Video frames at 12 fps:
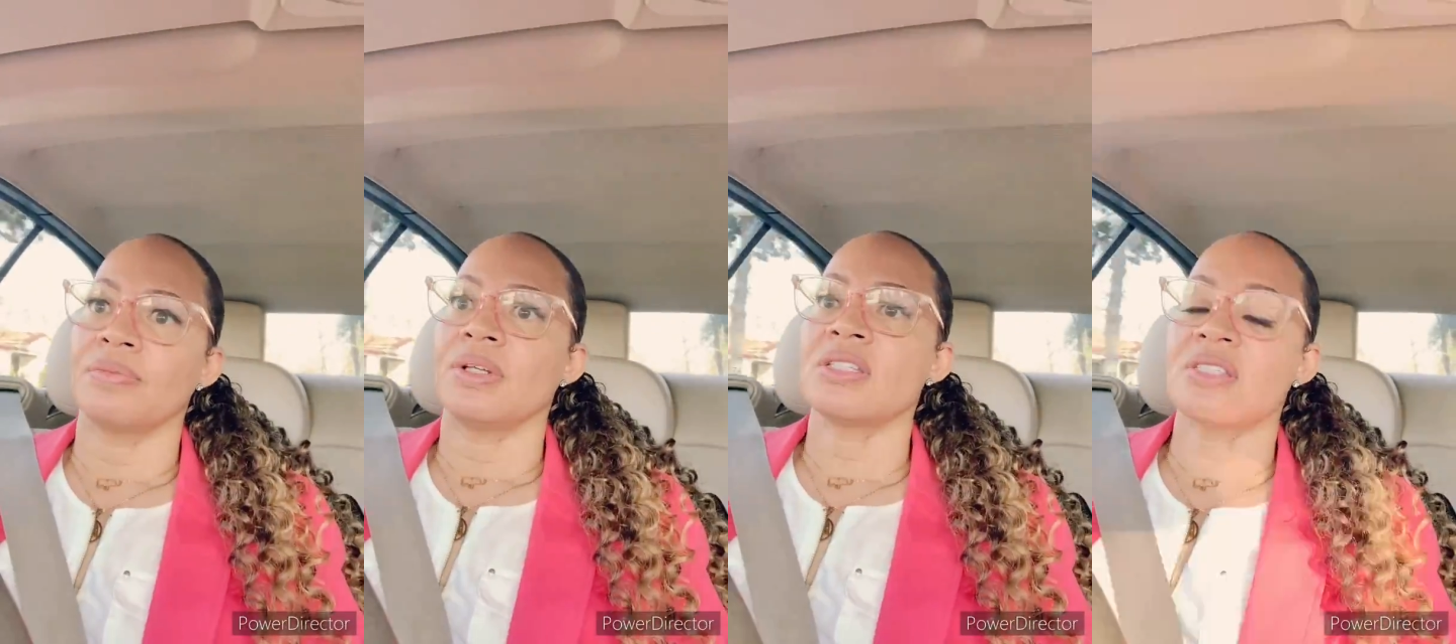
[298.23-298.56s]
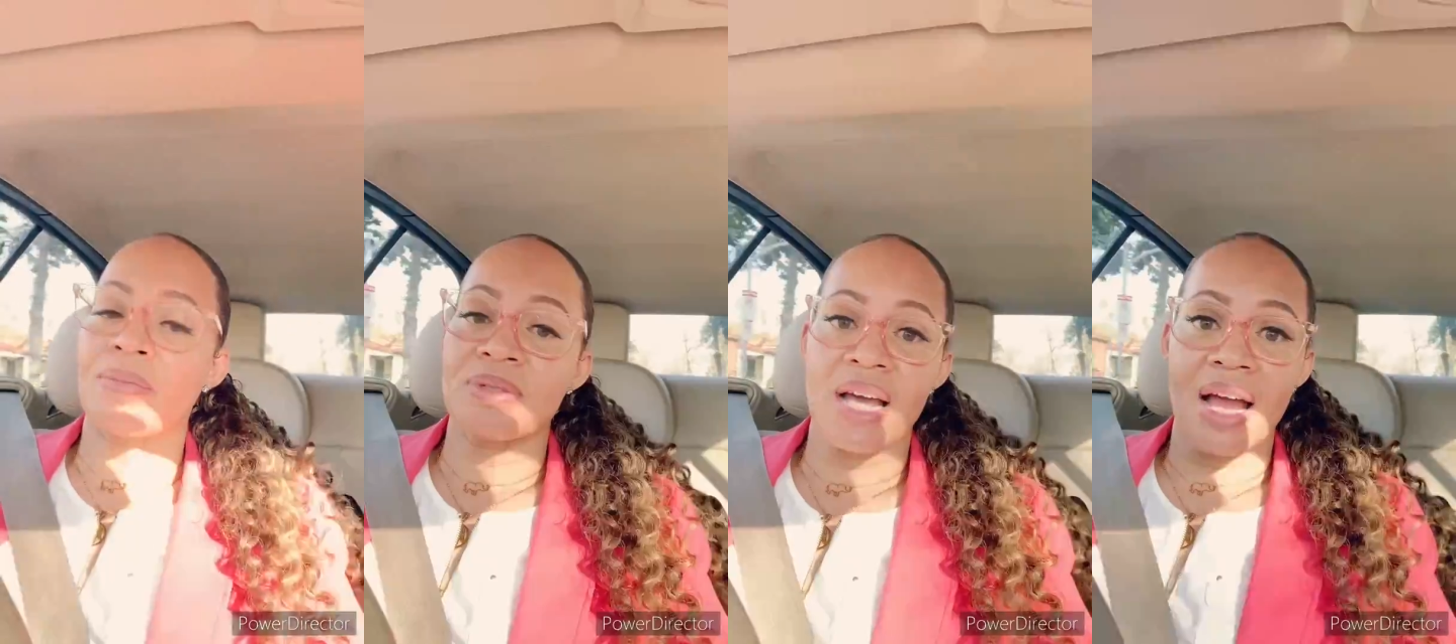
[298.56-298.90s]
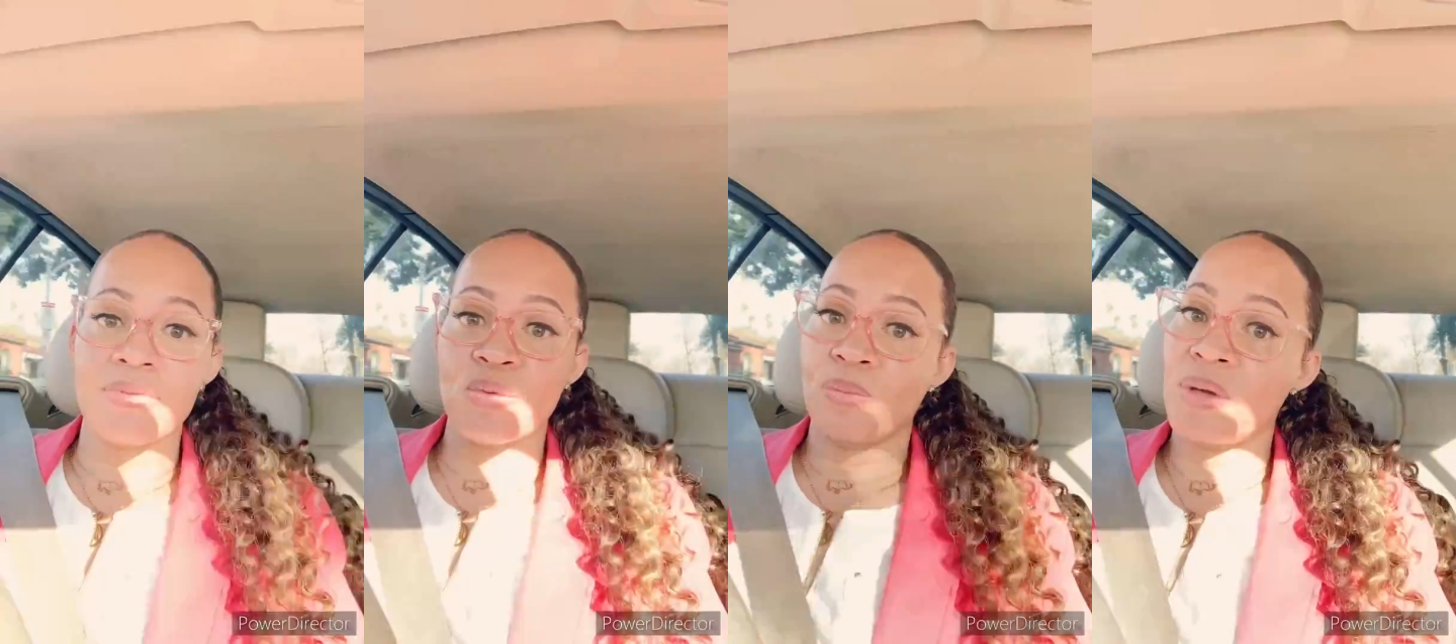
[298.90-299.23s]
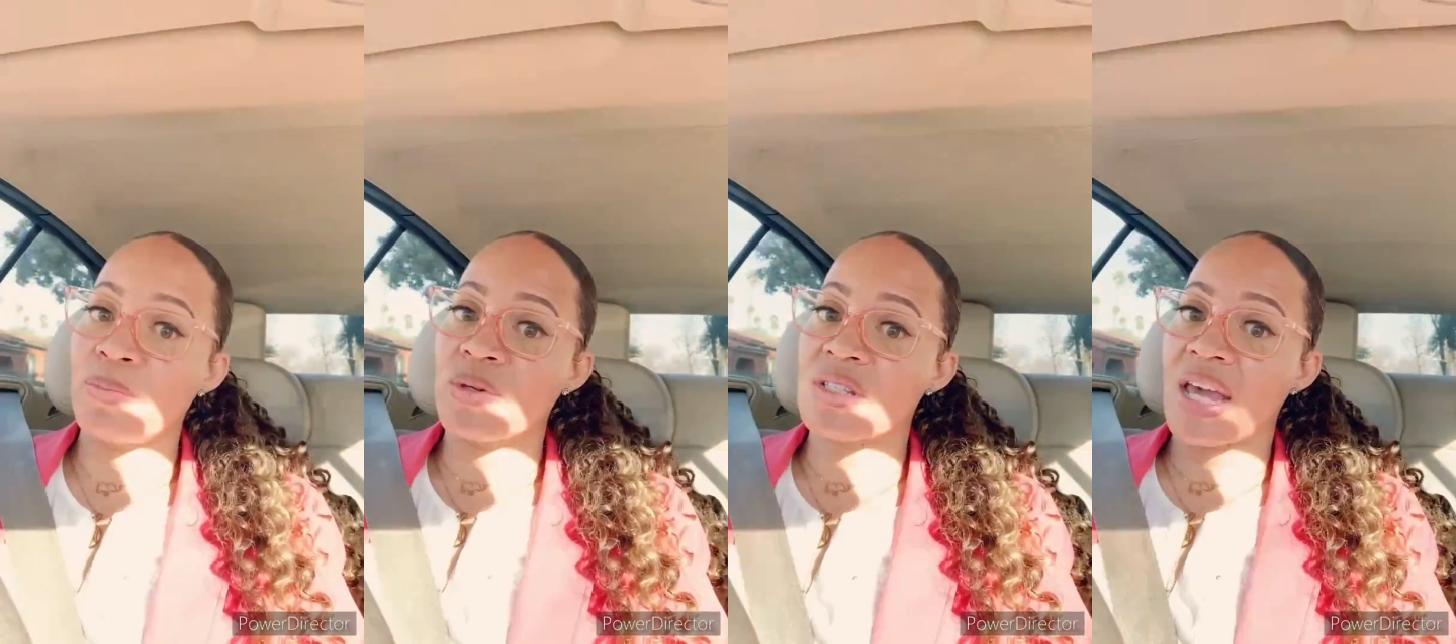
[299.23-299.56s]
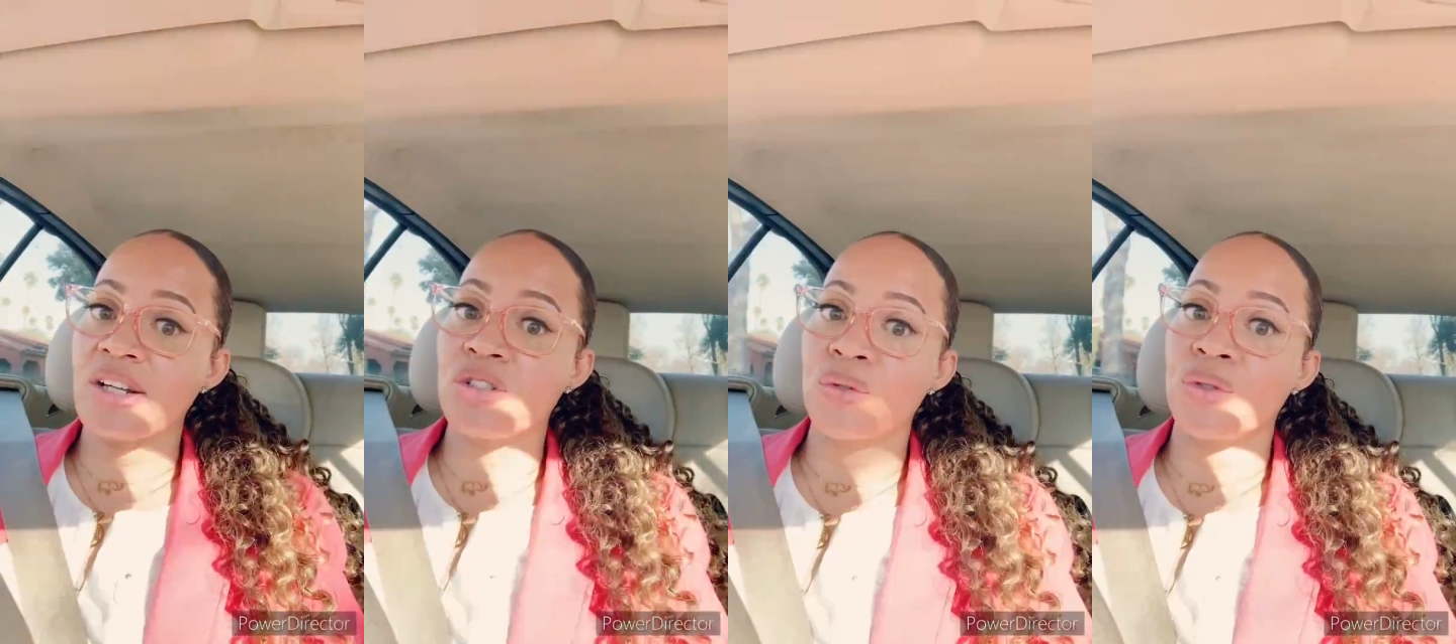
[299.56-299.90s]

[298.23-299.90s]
sometimes when people schedule